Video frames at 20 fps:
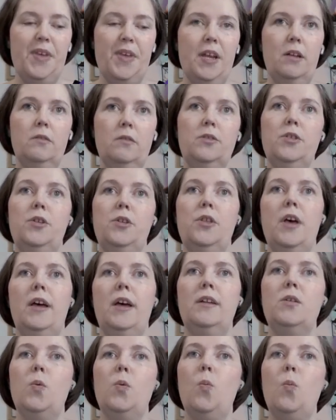And I'll do
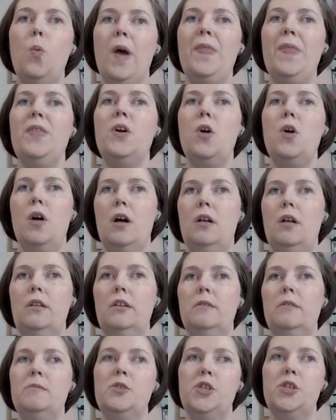that when the
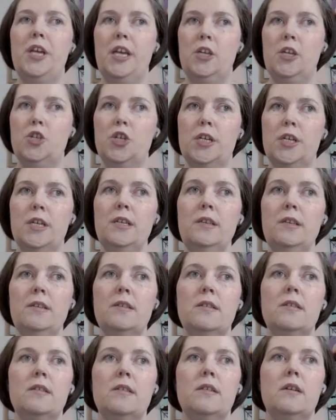column
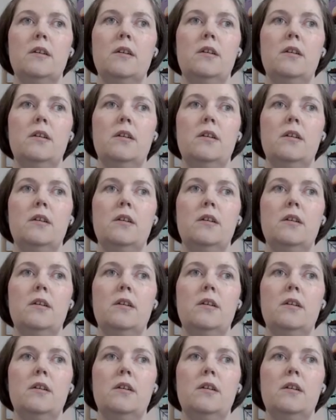changes